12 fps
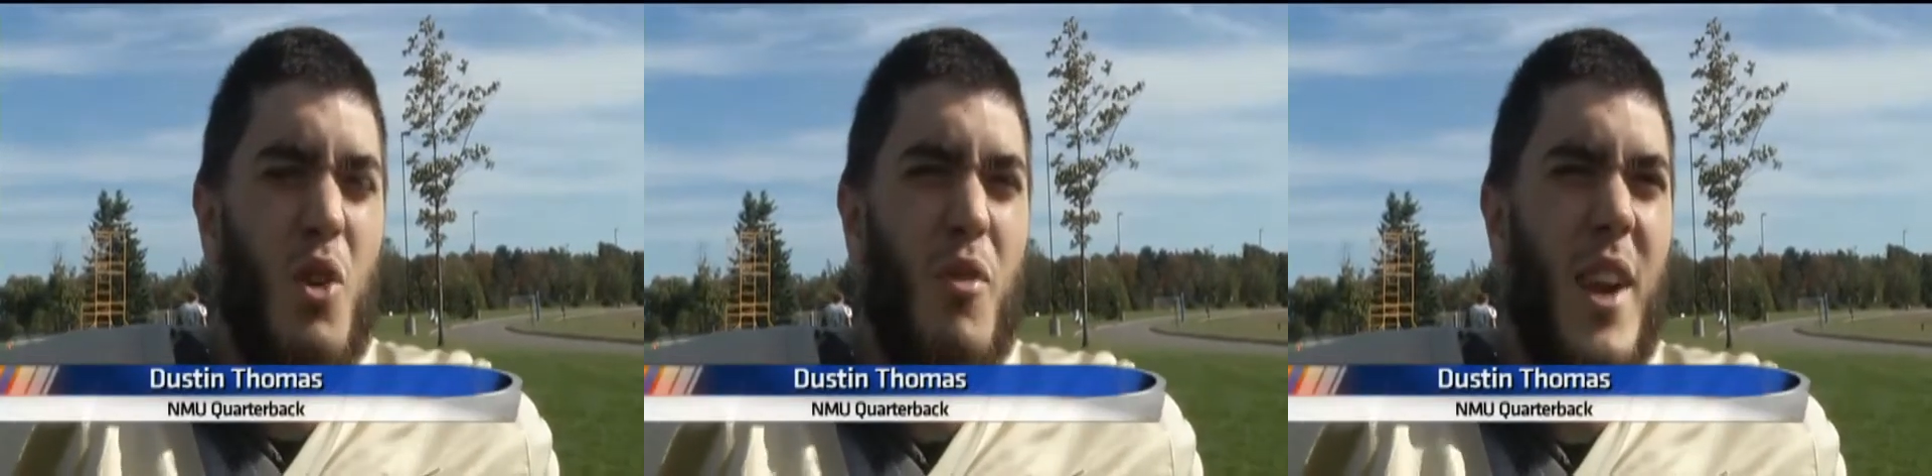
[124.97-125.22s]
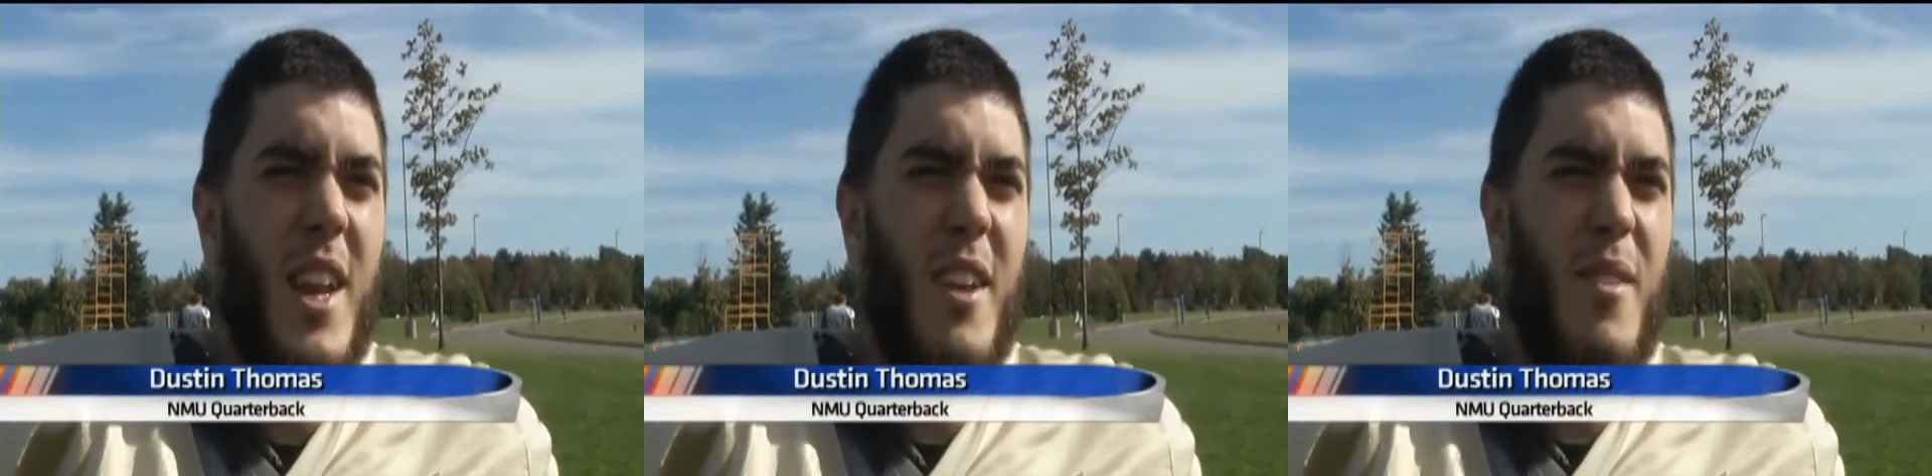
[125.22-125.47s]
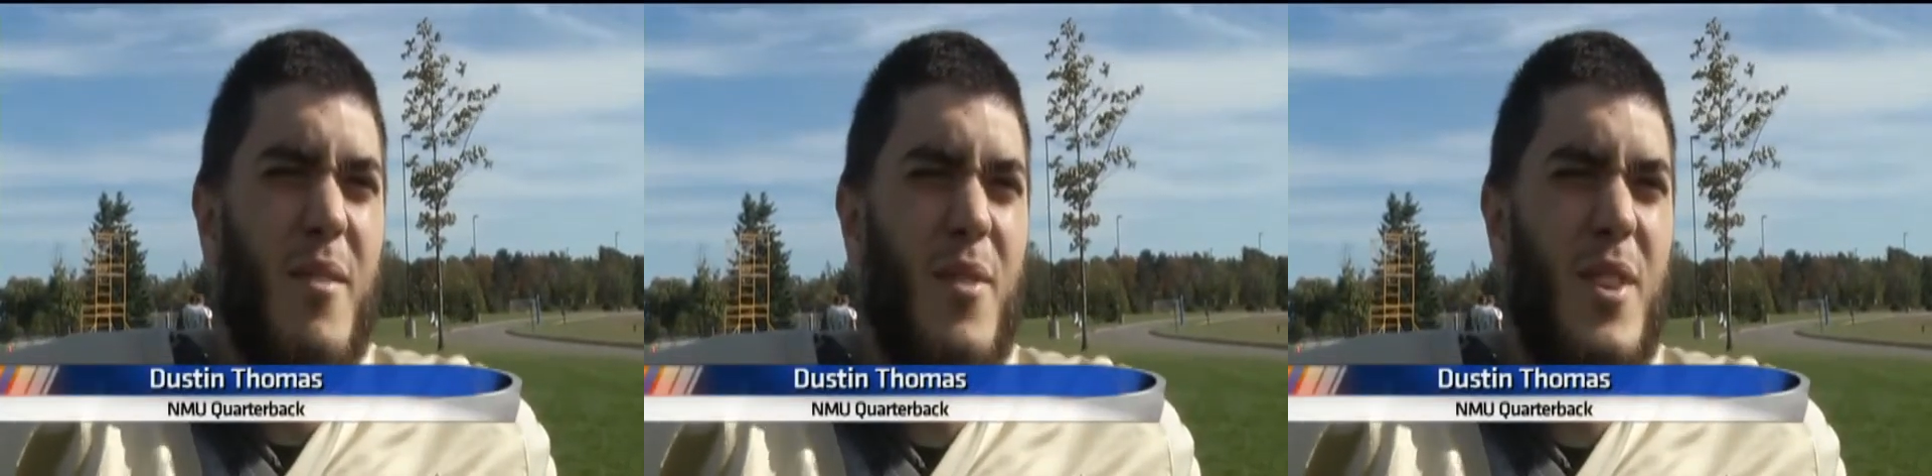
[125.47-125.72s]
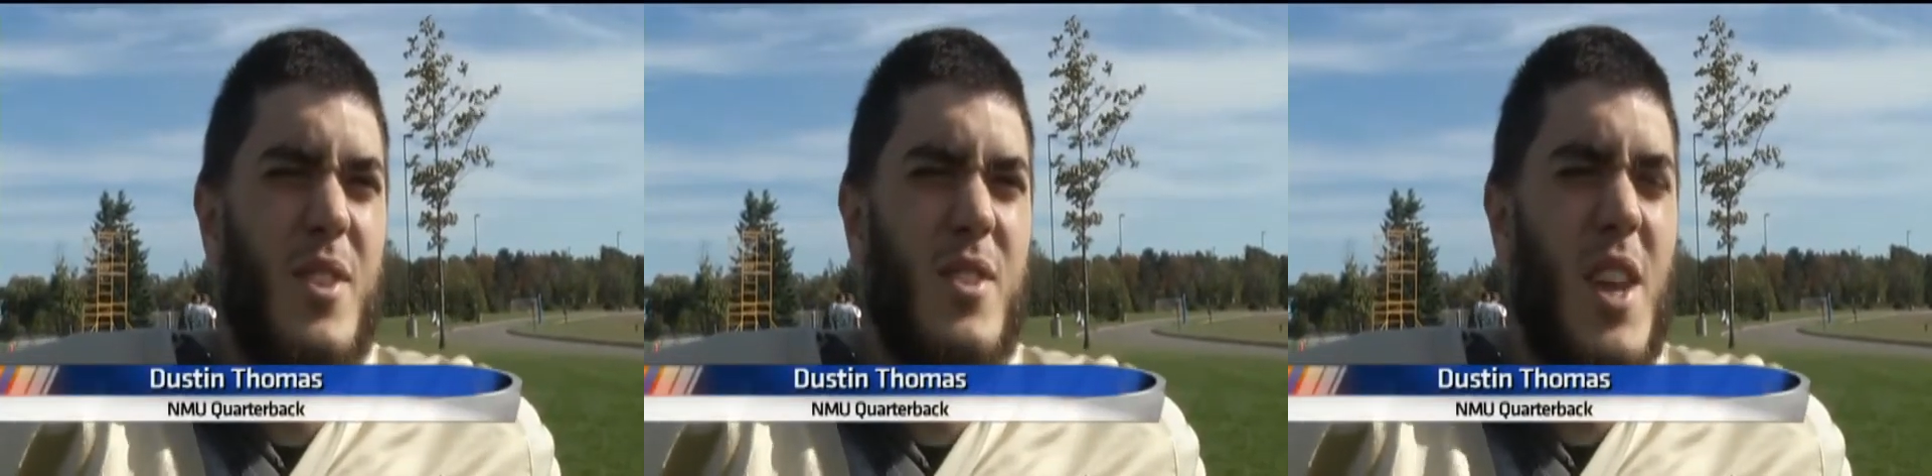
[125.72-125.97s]
know, ready
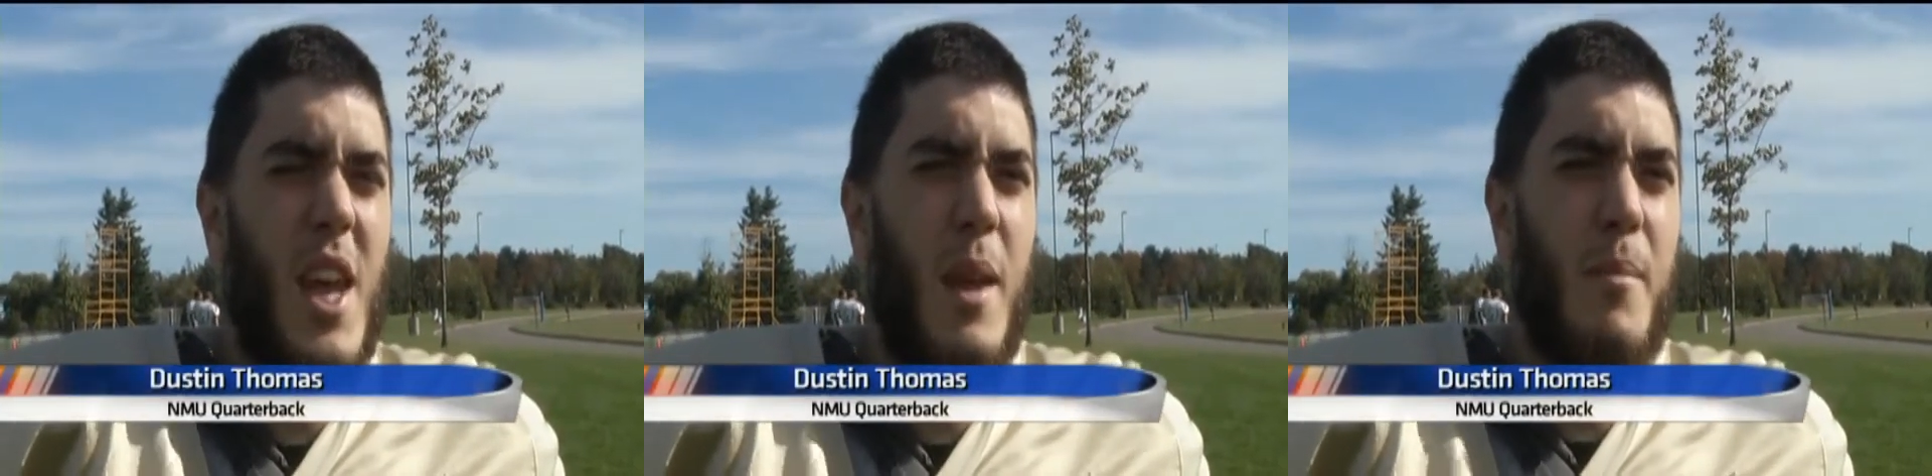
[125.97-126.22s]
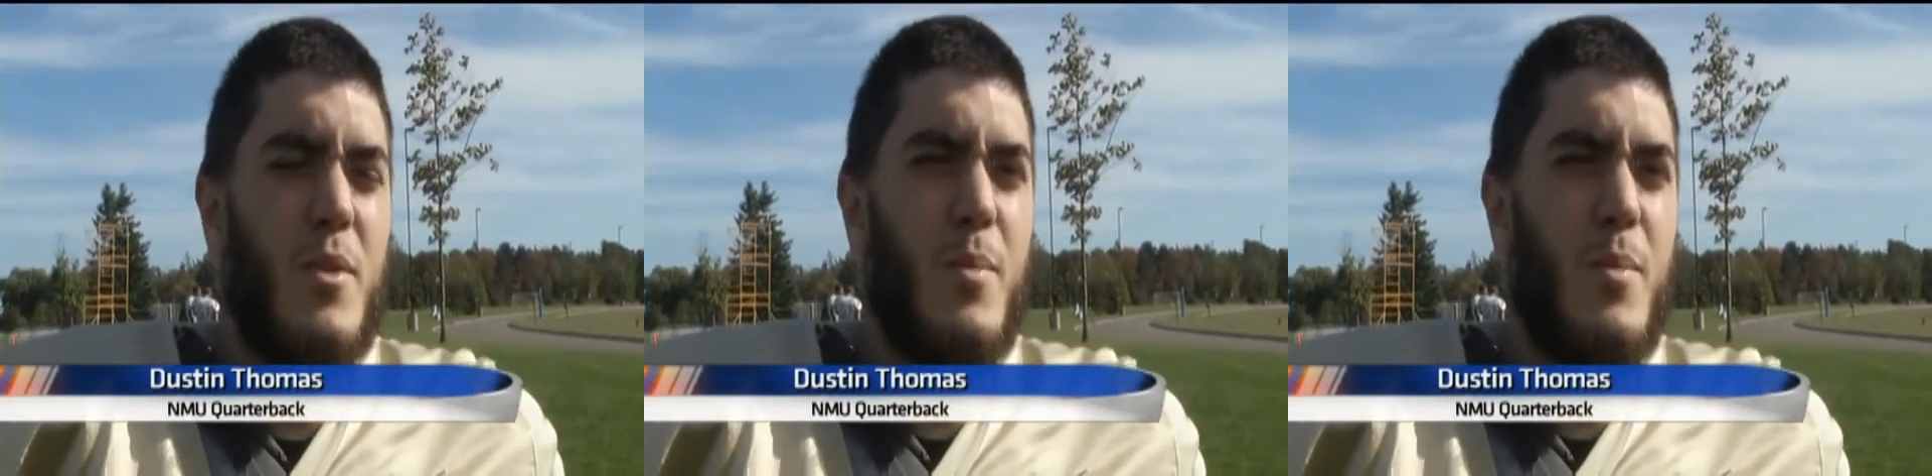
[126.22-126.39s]
for this game,